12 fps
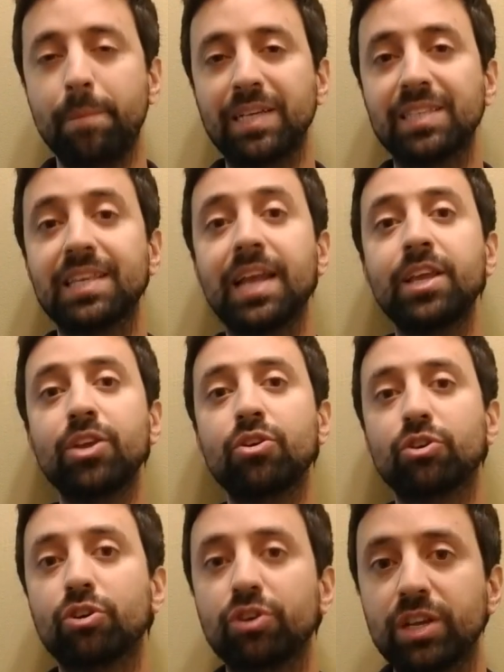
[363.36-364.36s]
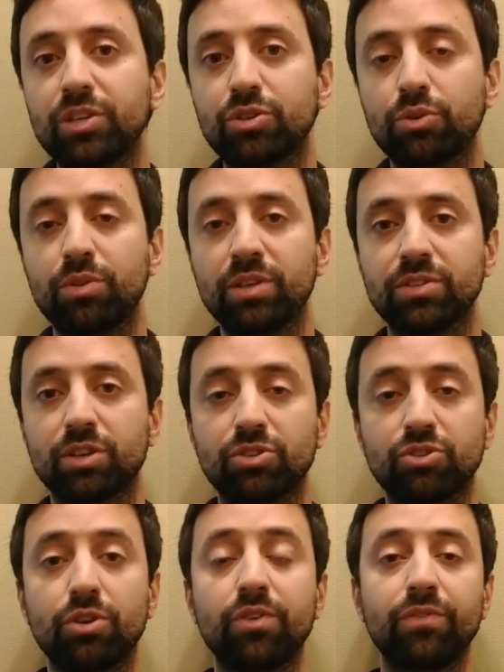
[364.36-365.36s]
By setting your cookies through this
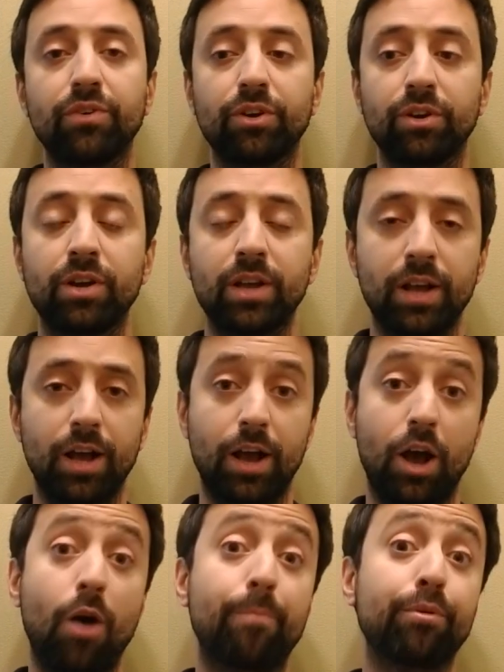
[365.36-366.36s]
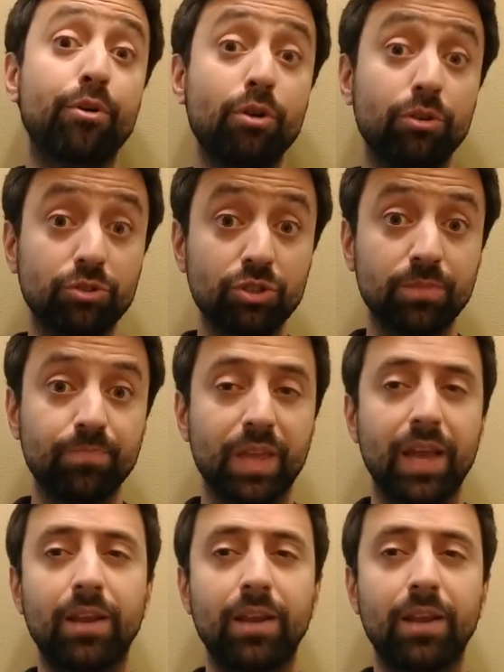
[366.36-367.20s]
server uh, approach,